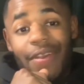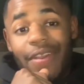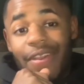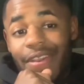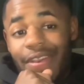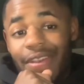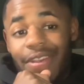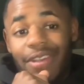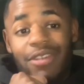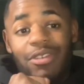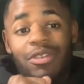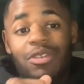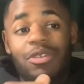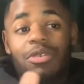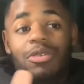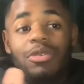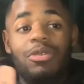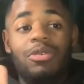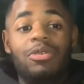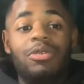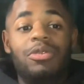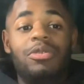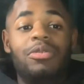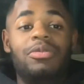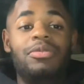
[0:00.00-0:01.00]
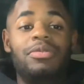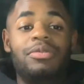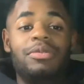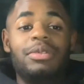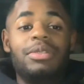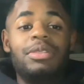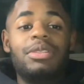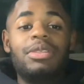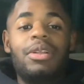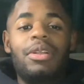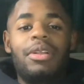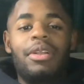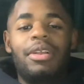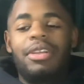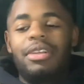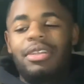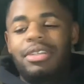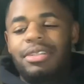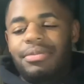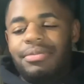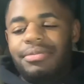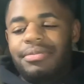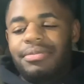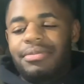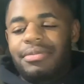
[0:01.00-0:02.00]
into
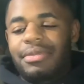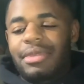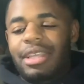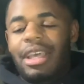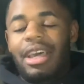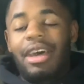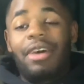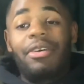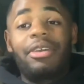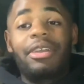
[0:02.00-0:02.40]
how I